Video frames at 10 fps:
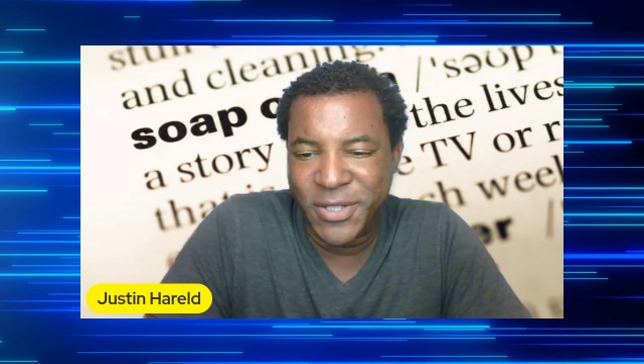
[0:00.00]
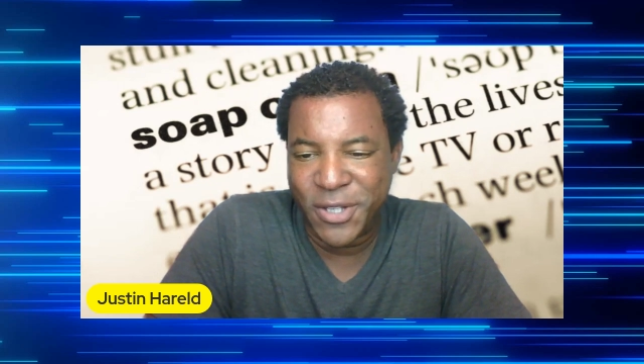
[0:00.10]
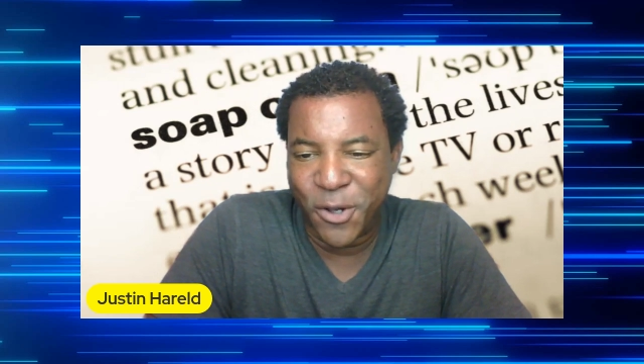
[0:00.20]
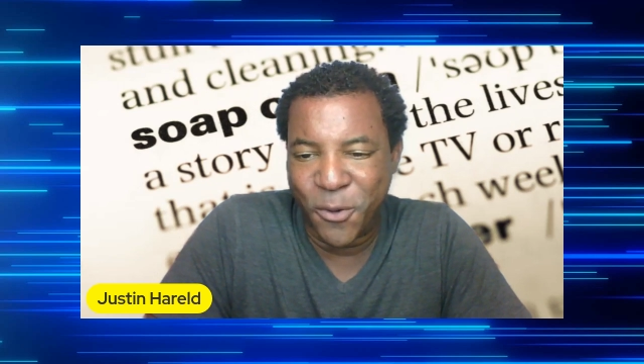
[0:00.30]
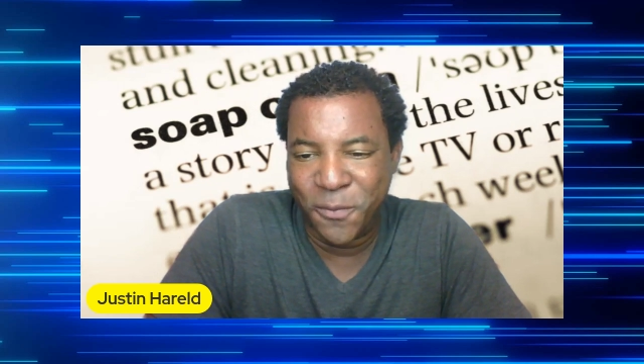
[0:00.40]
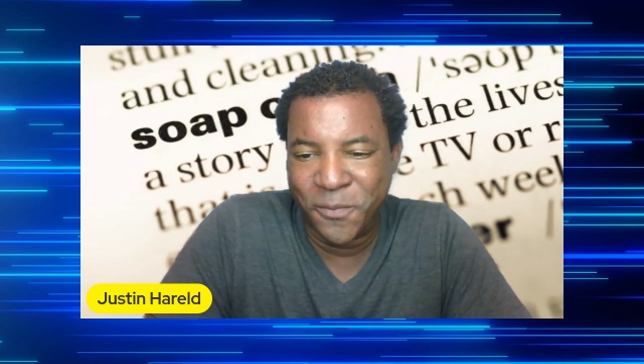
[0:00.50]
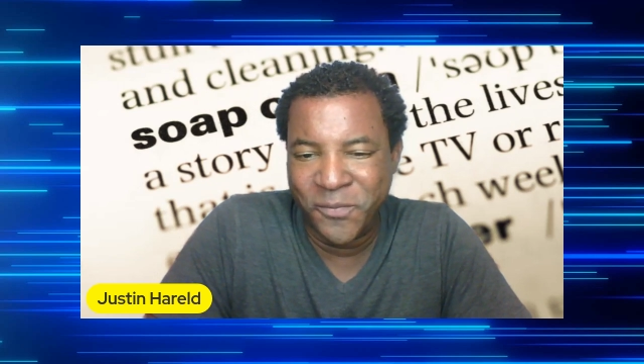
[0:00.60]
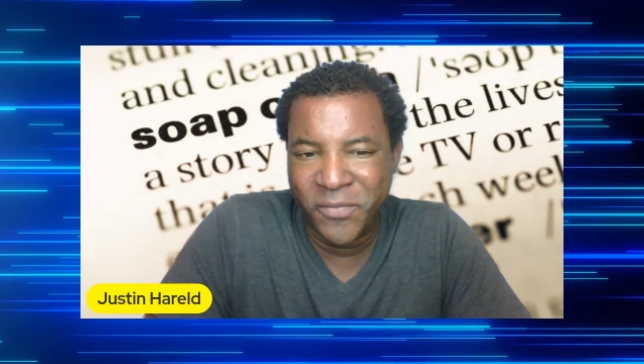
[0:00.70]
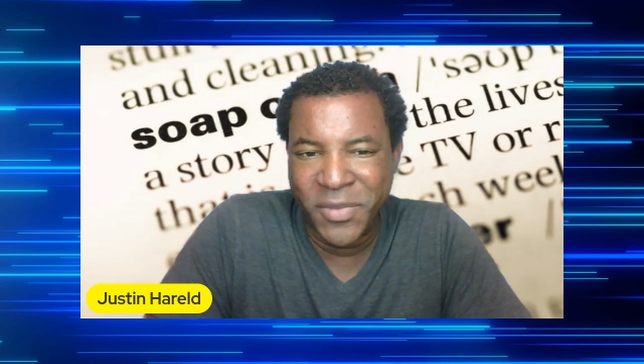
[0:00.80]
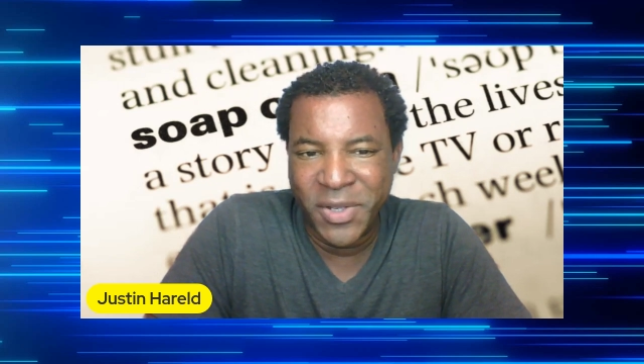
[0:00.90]
So
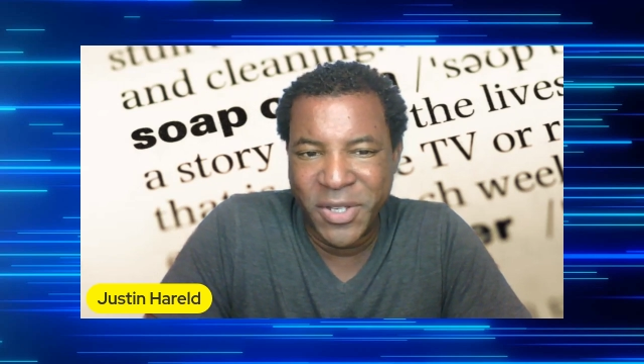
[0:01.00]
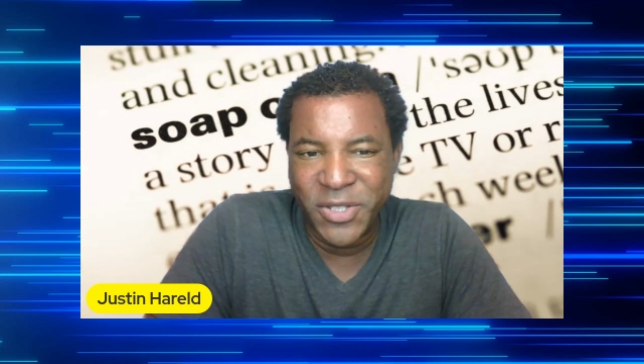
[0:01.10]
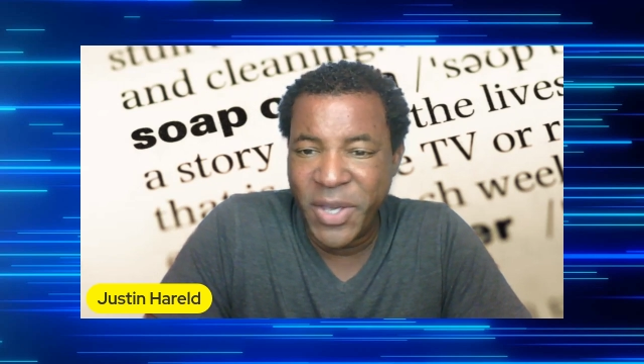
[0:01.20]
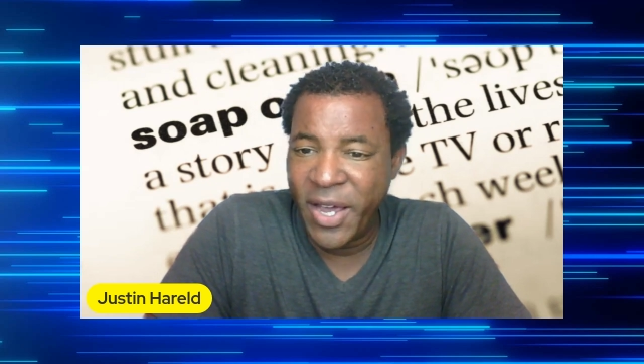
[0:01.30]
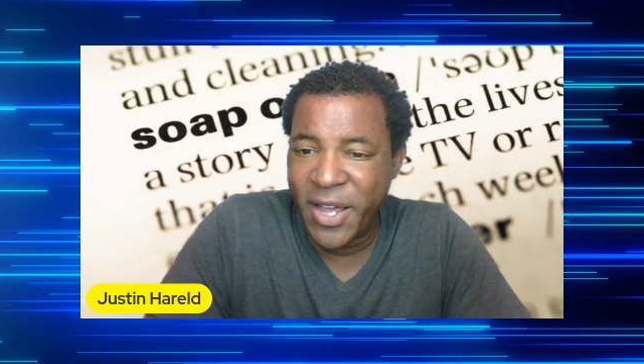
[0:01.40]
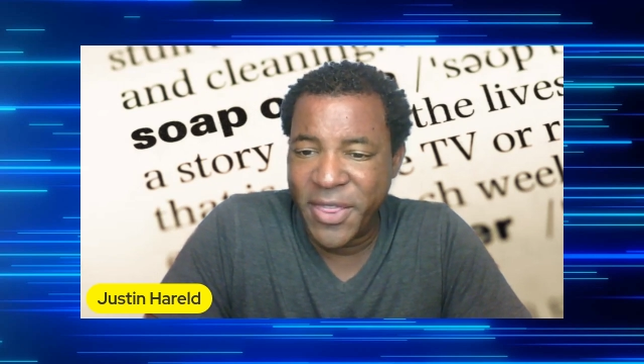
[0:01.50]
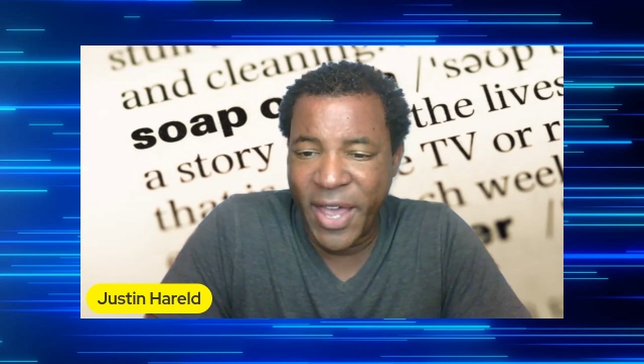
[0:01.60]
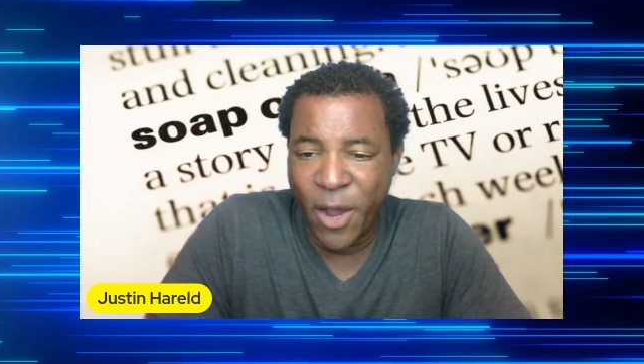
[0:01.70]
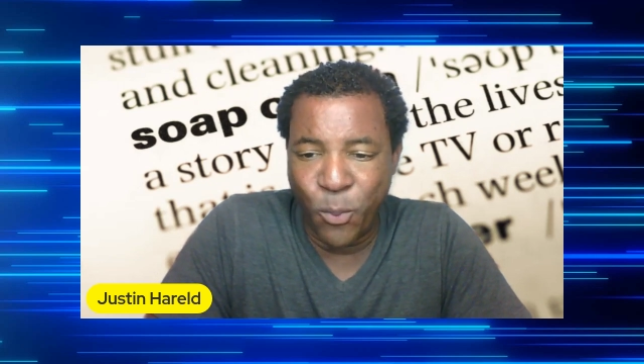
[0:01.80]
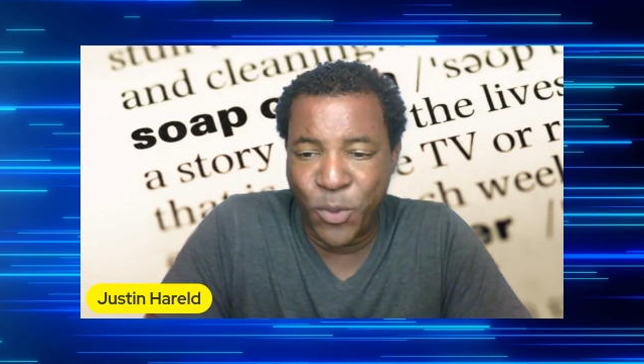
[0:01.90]
yeah,
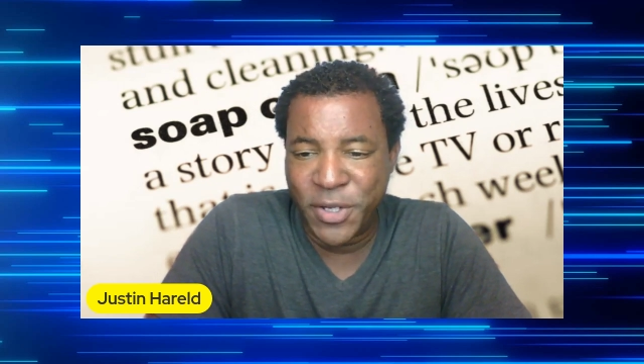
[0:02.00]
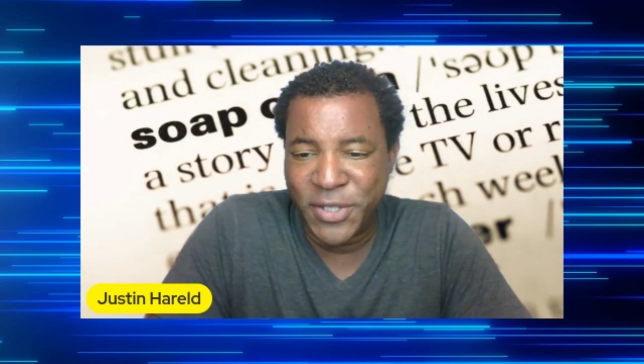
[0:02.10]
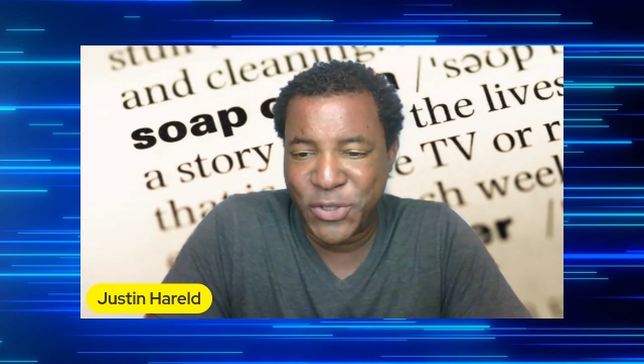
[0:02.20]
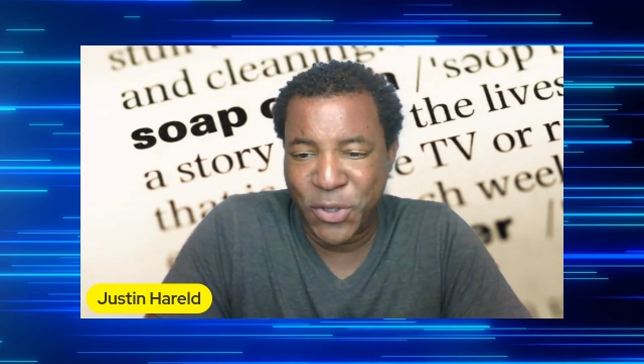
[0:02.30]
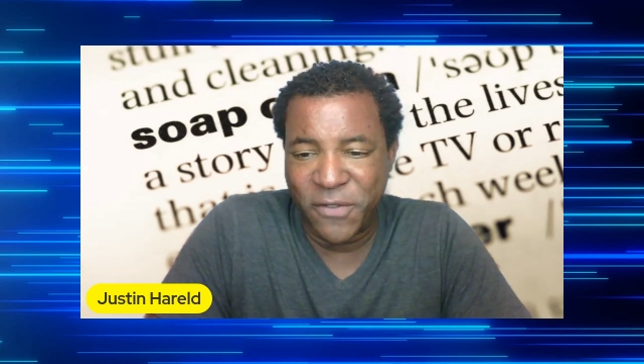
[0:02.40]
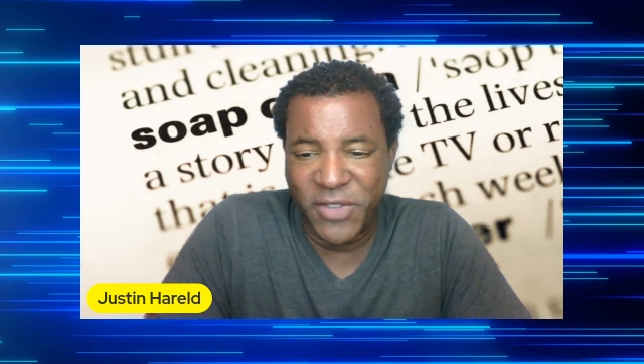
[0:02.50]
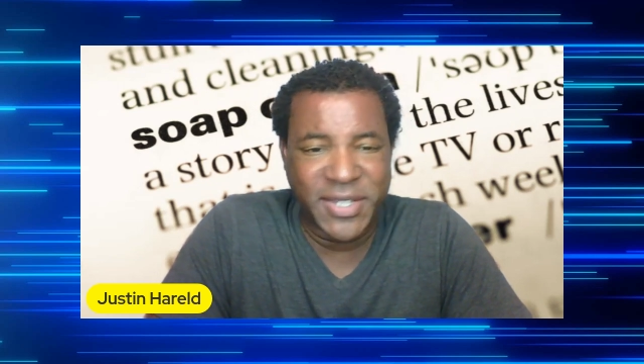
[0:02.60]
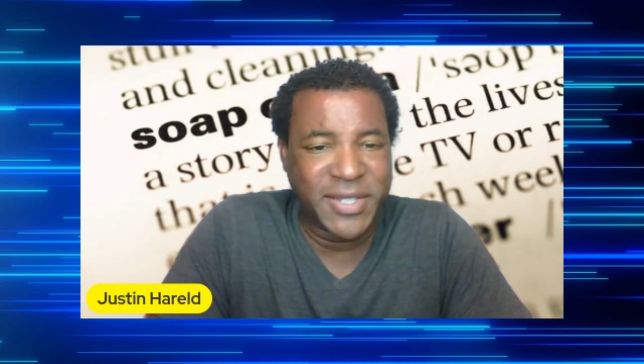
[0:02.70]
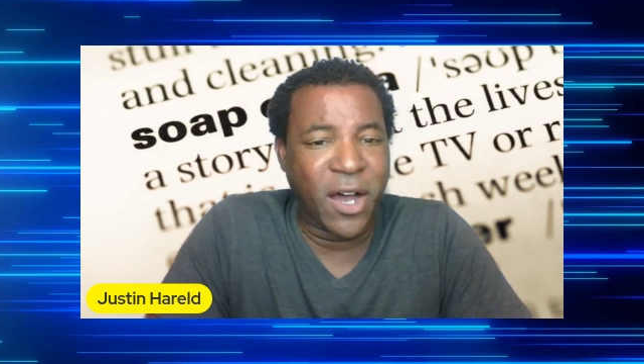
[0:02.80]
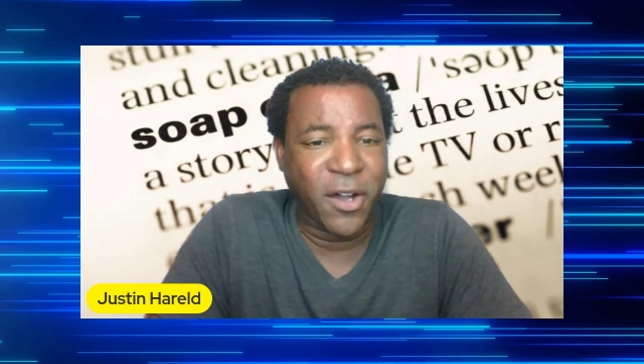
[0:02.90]
that was sort of the
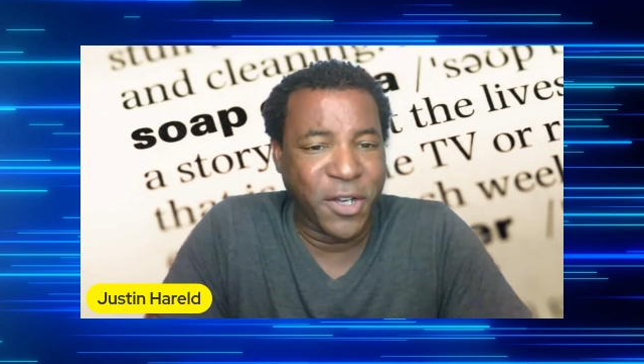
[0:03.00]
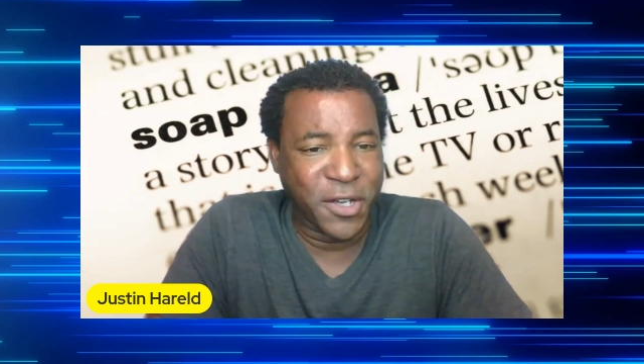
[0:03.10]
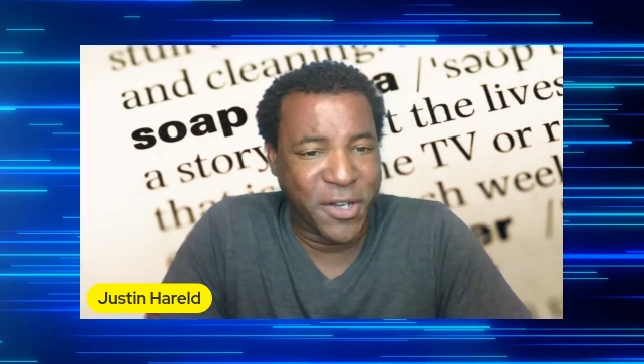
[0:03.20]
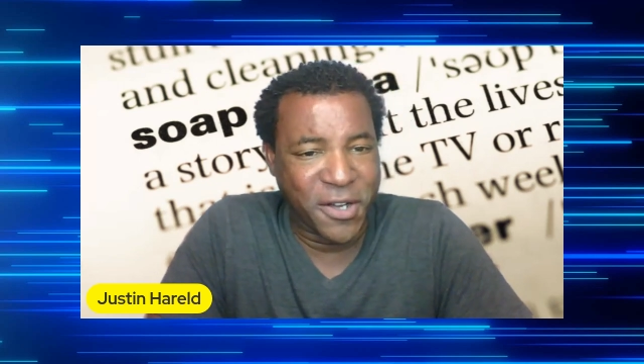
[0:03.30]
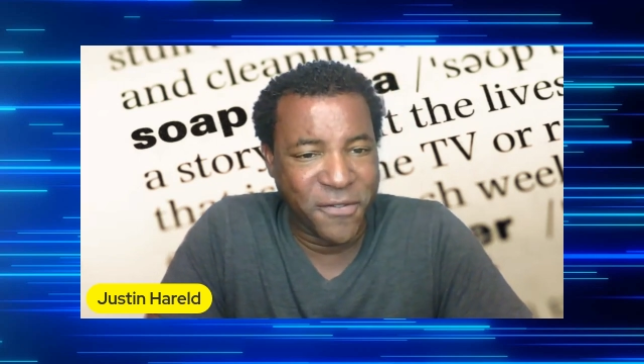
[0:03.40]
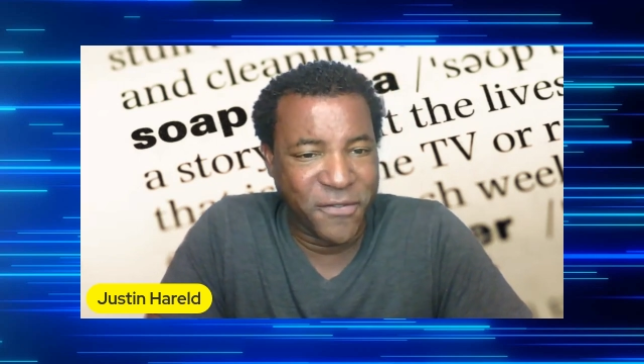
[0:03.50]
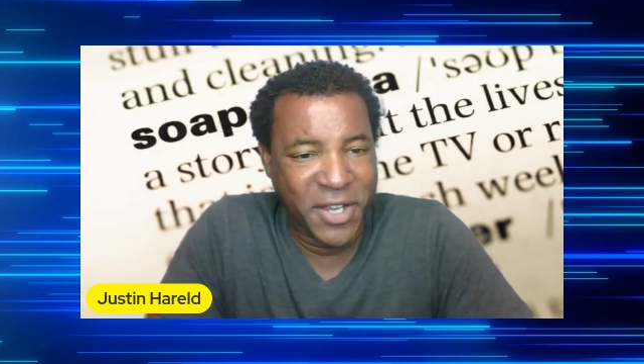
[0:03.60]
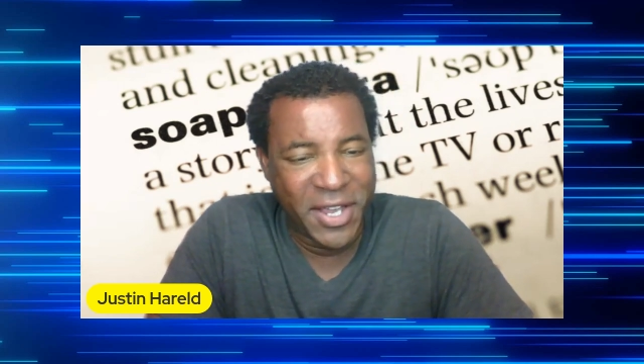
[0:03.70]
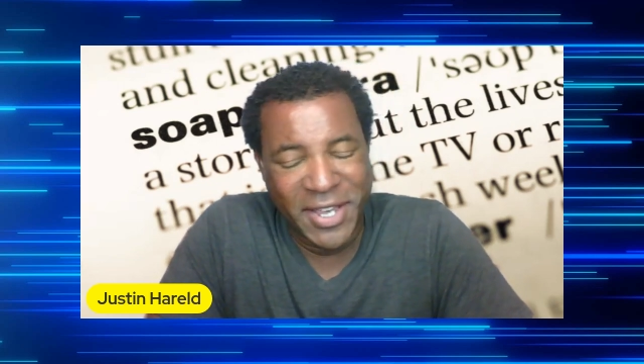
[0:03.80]
saga of